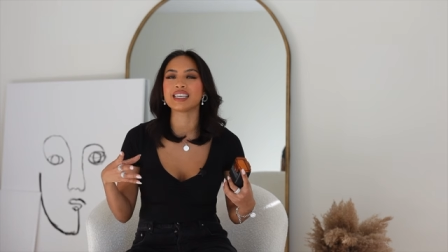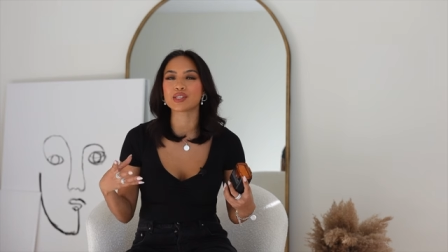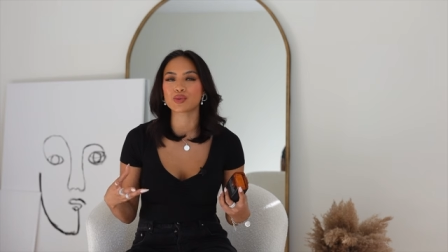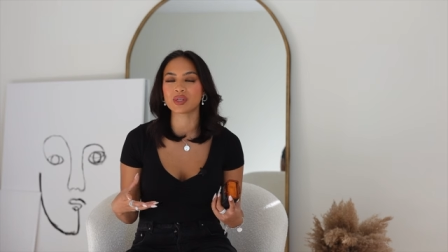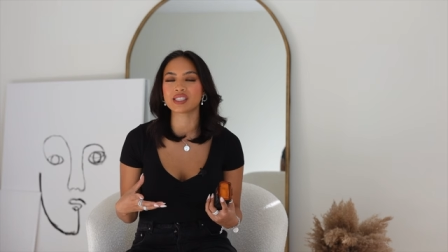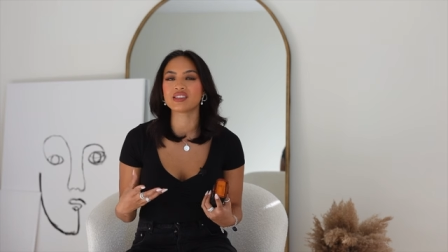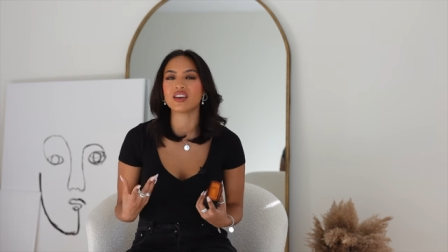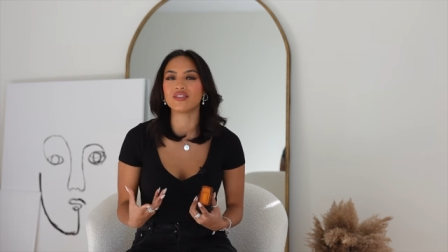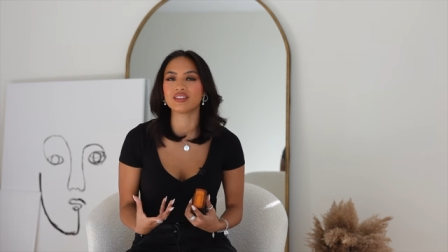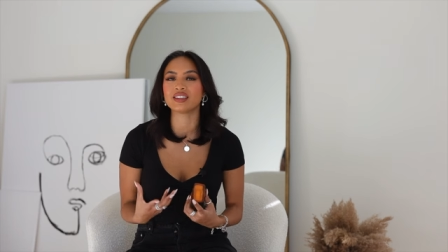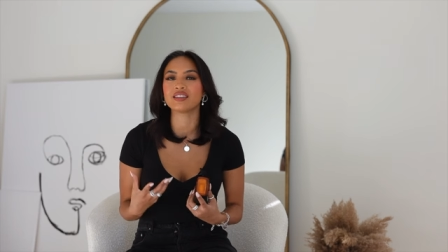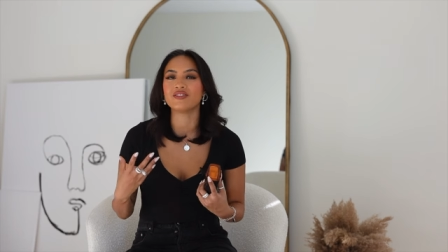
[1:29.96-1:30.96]
this was
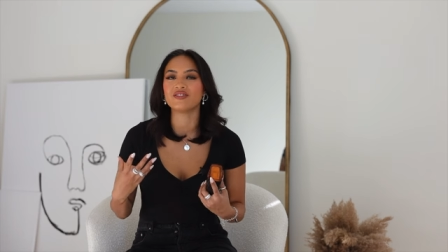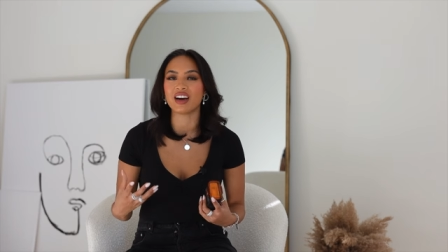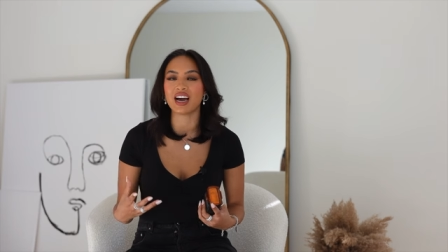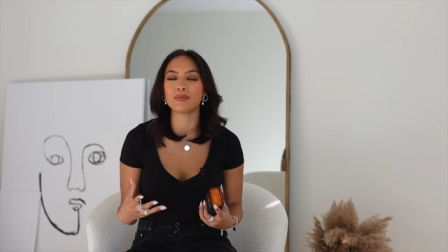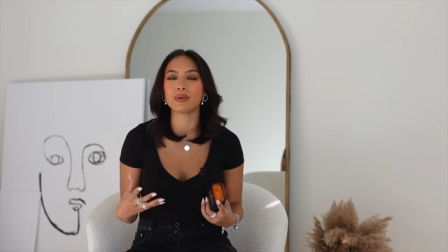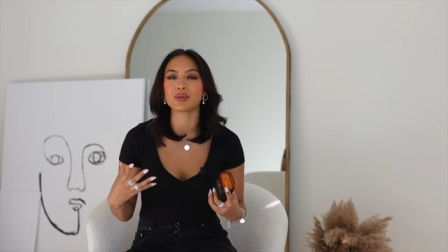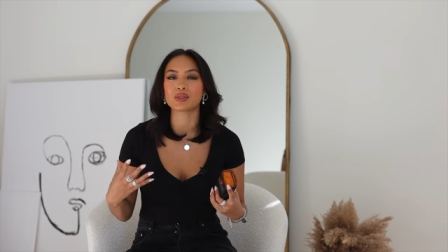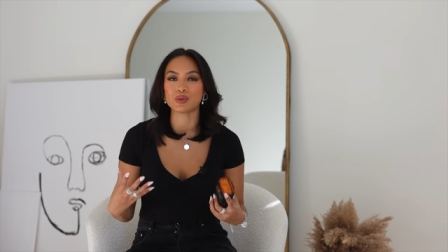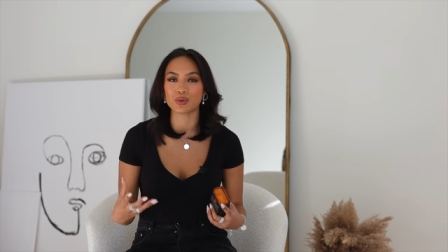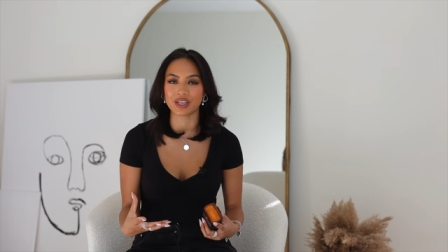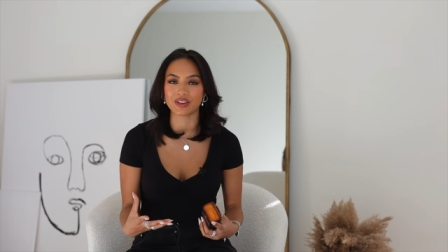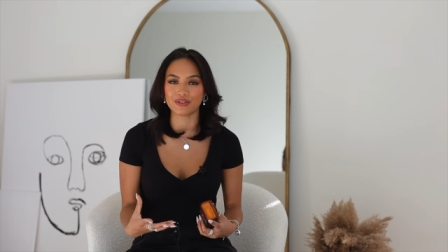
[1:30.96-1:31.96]
definitely the vibe I was
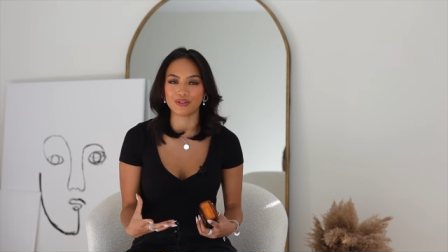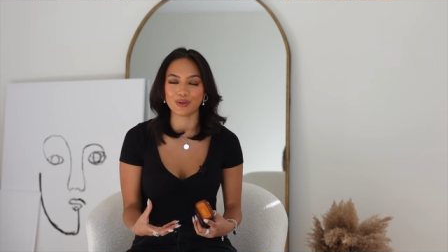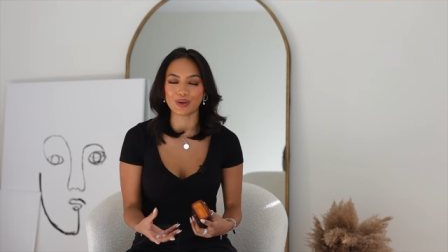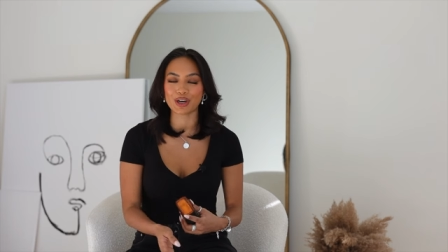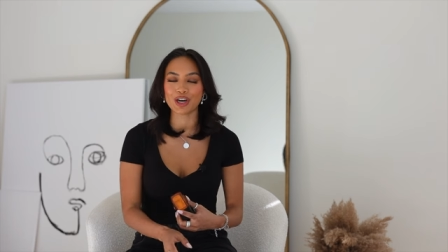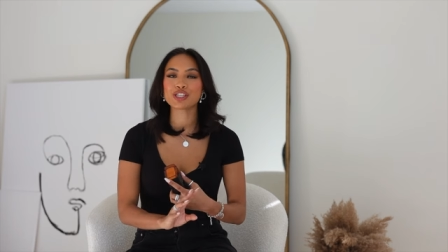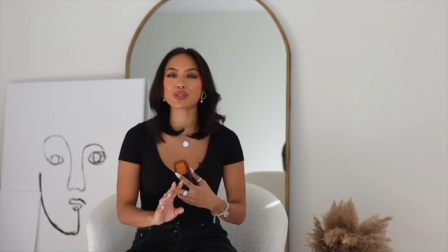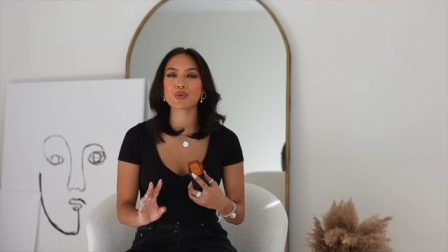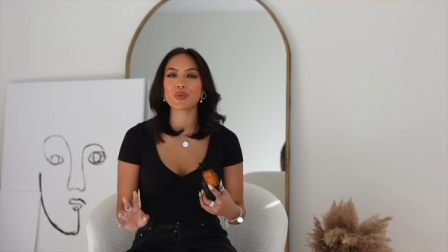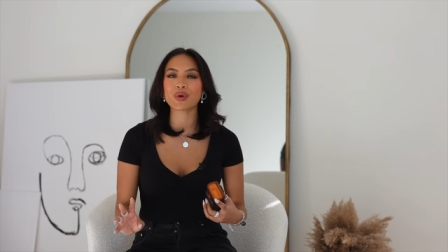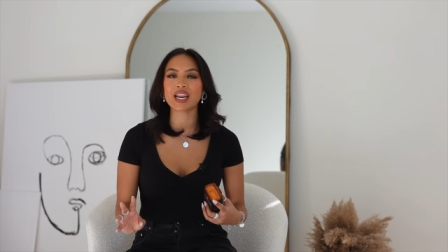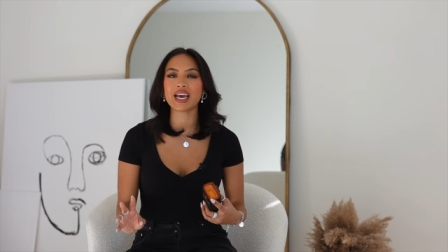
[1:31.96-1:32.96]
looking for. So
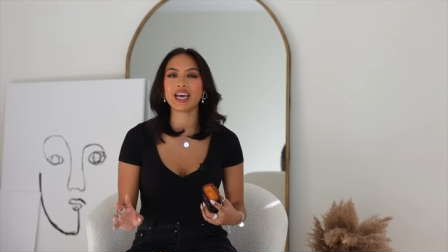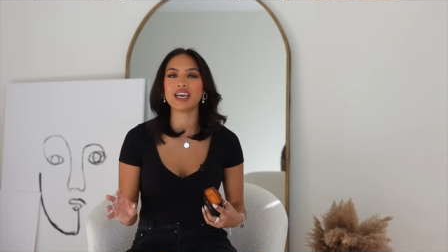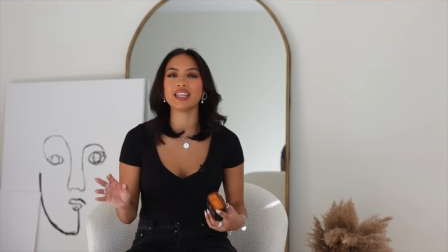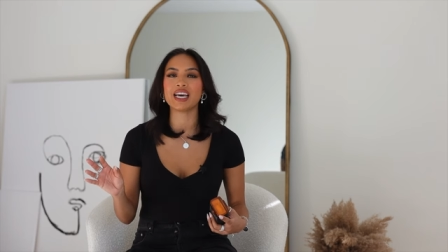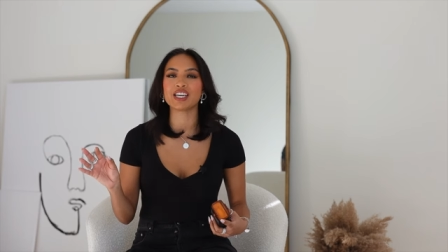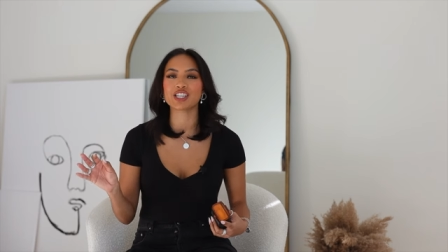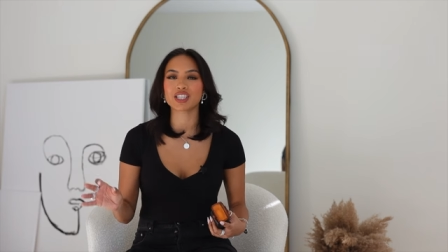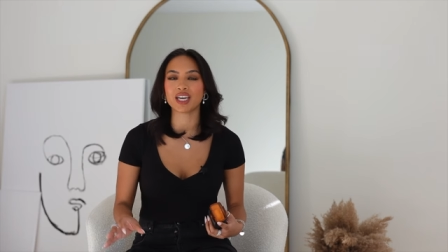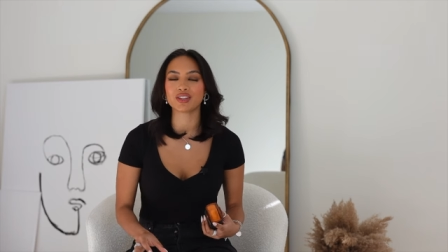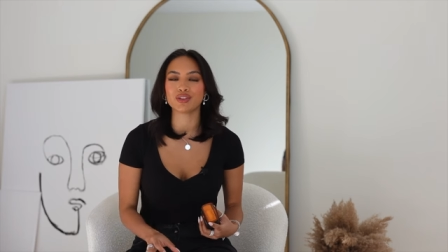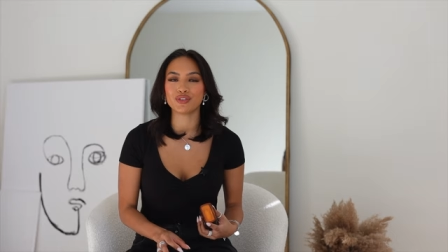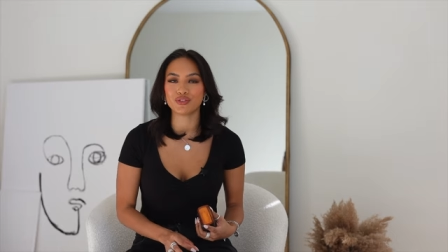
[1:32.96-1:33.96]
we went ahead and
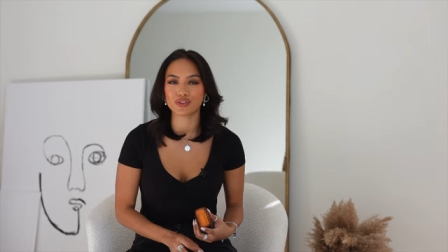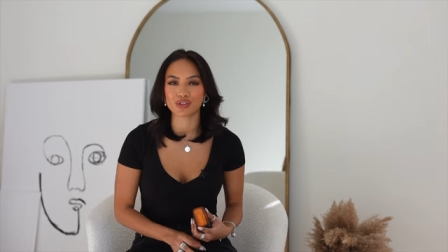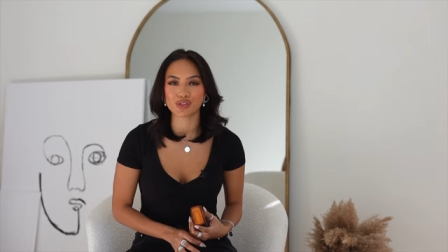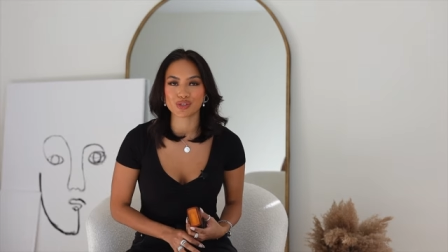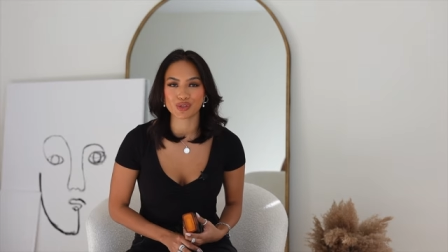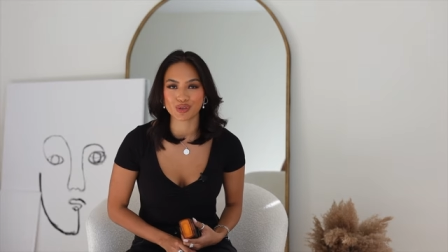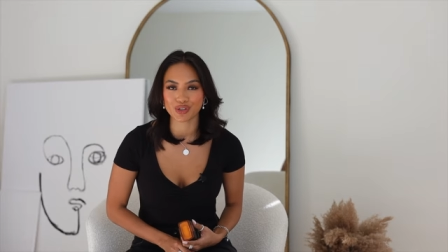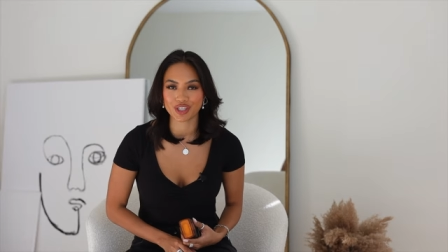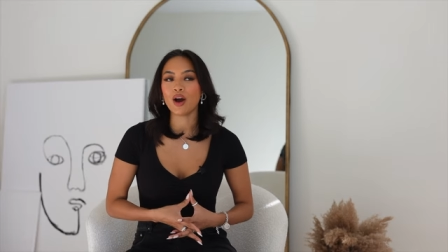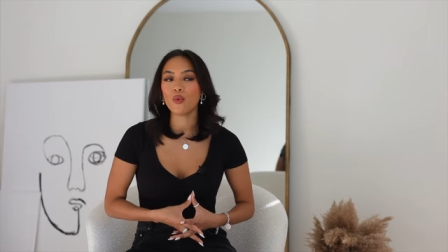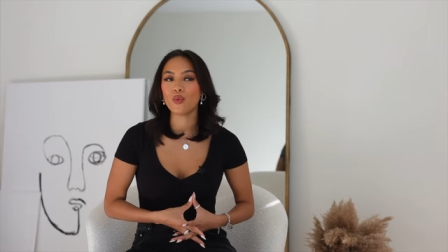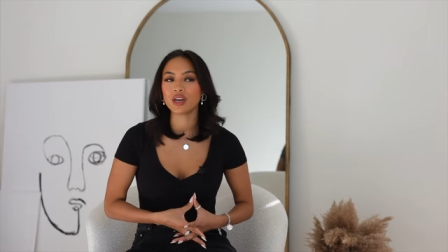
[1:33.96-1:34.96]
shot the first look.
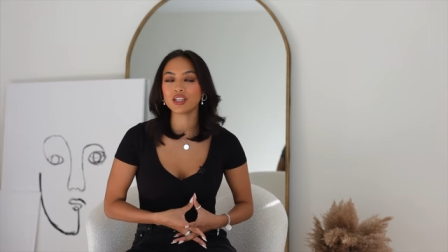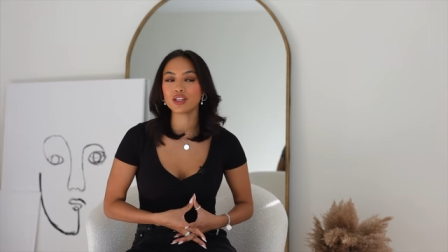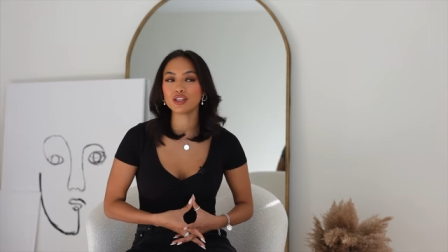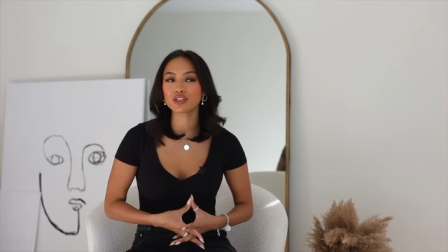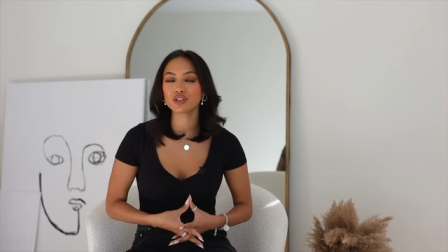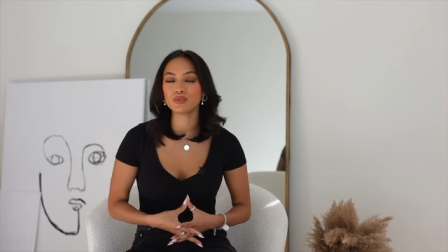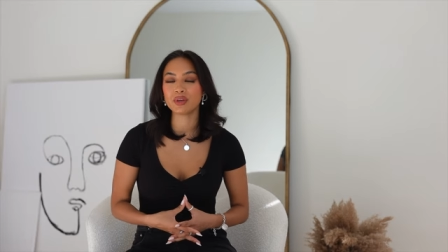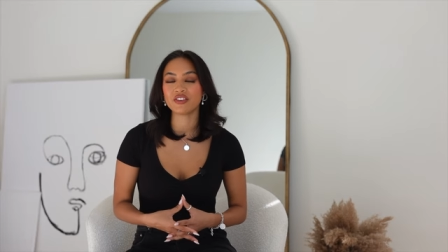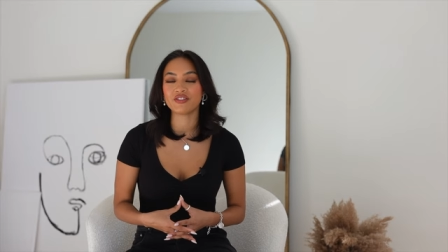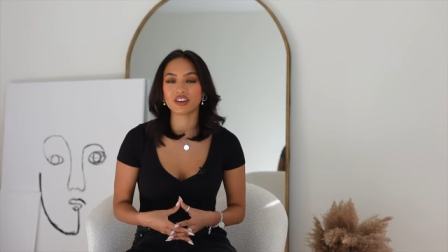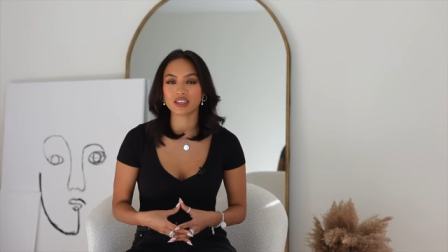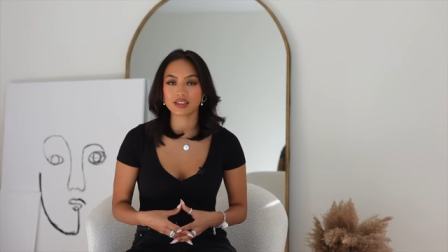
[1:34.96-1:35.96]
I wanted the look to be
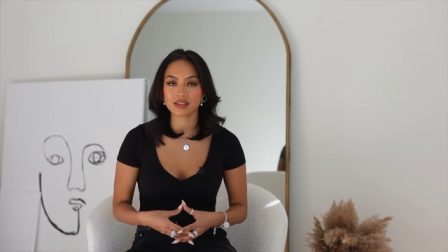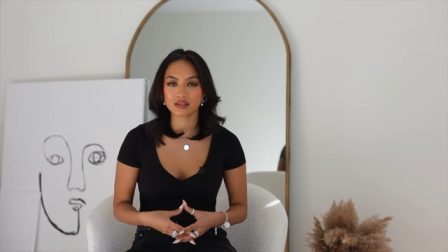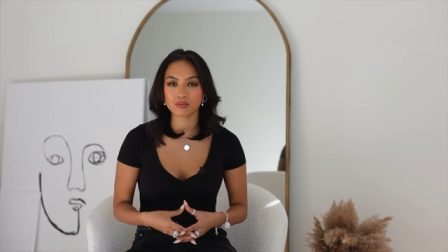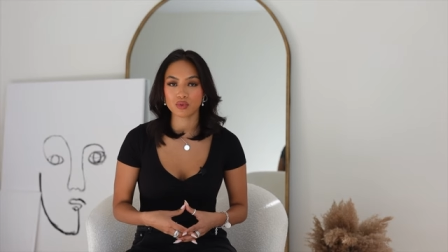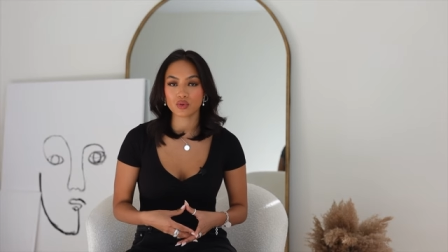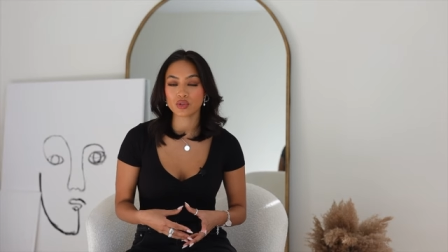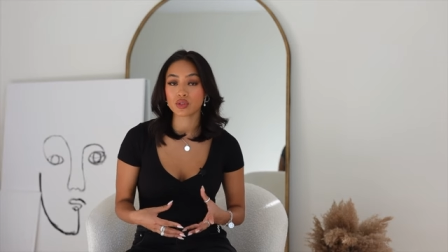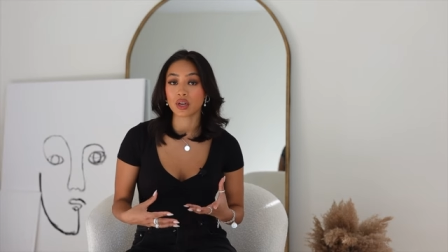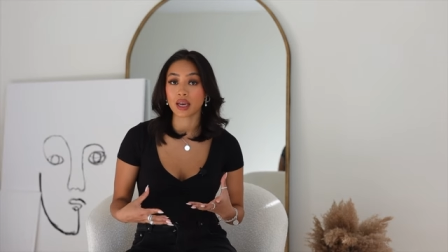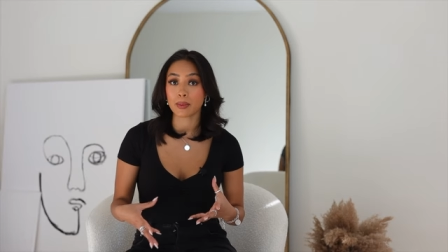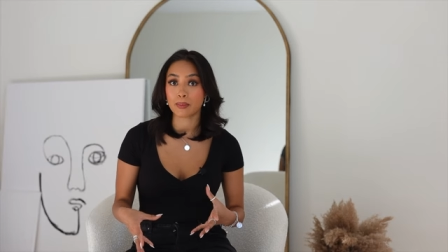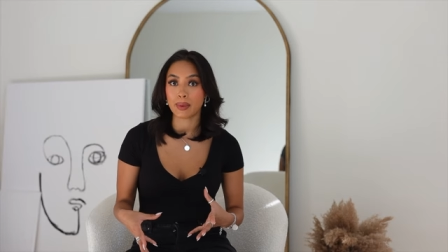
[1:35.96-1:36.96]
fairly simple, so
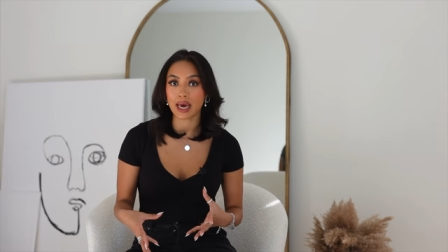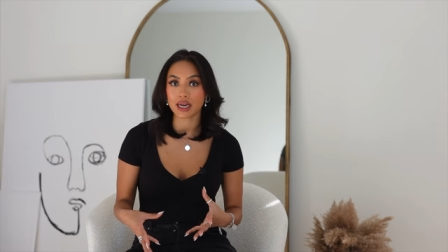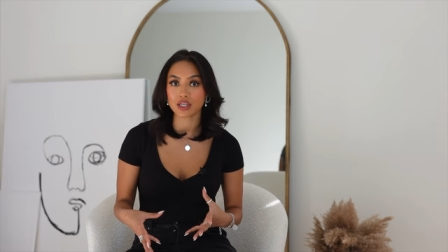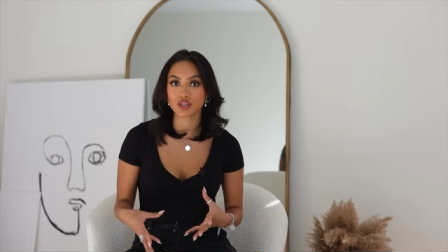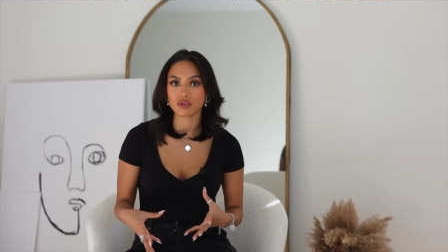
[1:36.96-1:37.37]
like a black